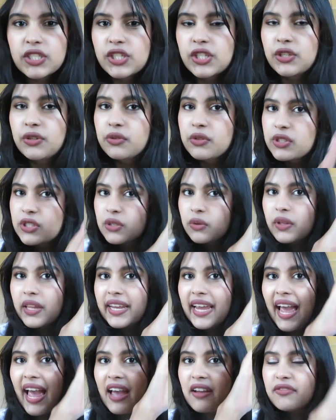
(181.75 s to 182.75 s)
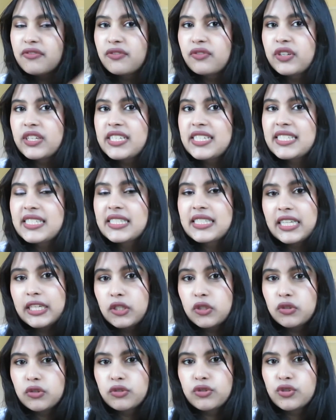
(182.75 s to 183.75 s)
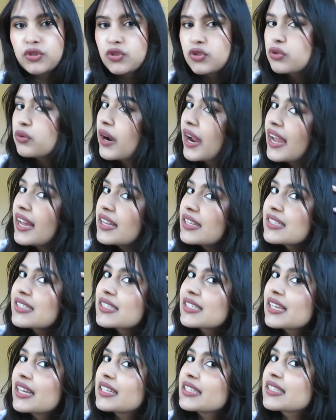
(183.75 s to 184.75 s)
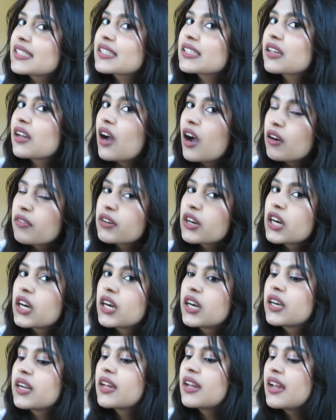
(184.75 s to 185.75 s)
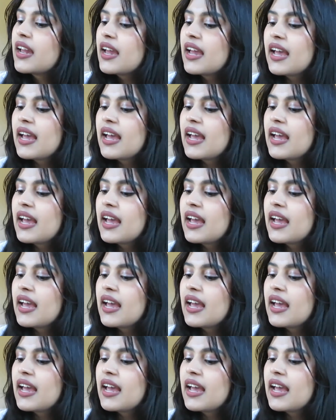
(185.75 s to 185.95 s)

too, so like every single strand gets covered,